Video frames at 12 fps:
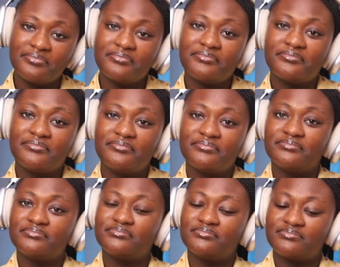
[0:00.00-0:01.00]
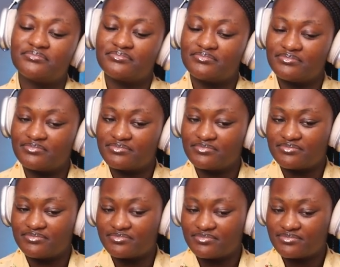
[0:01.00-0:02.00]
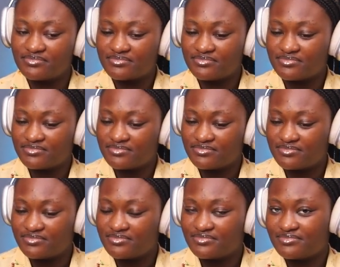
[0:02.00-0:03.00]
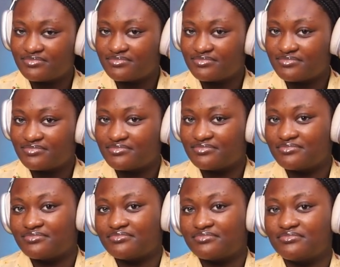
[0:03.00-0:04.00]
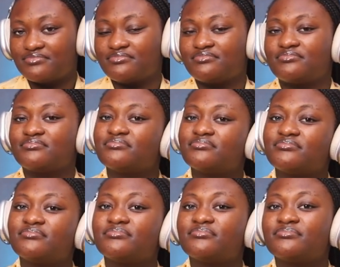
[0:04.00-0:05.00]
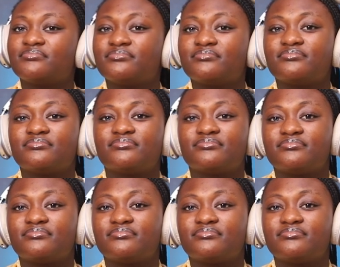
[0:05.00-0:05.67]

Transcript: (not speaking)